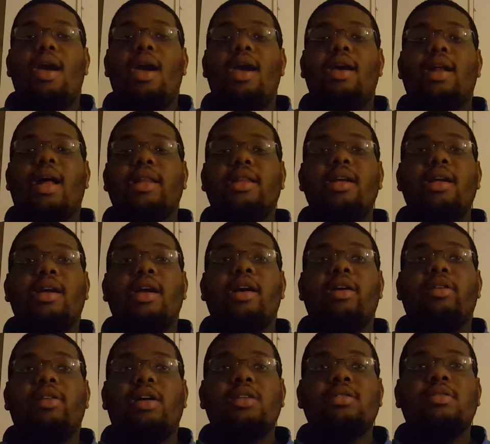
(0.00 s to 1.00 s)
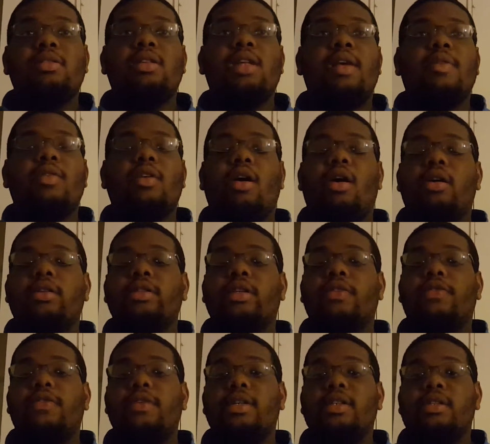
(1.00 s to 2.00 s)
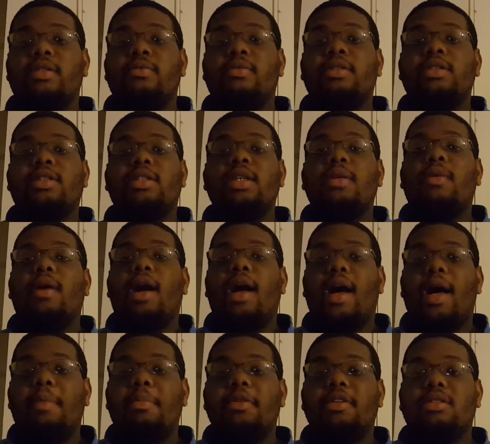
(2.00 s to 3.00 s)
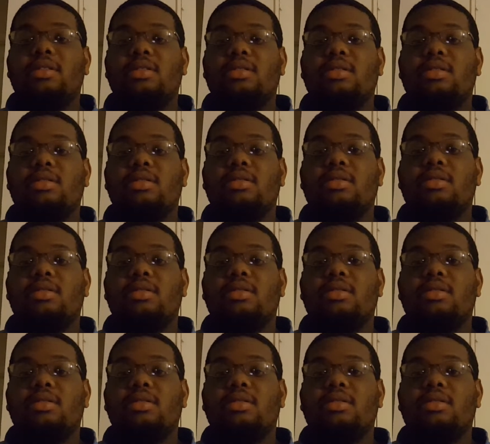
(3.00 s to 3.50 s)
And I think Carolina's going to leave it all on their field. We'll see what happens.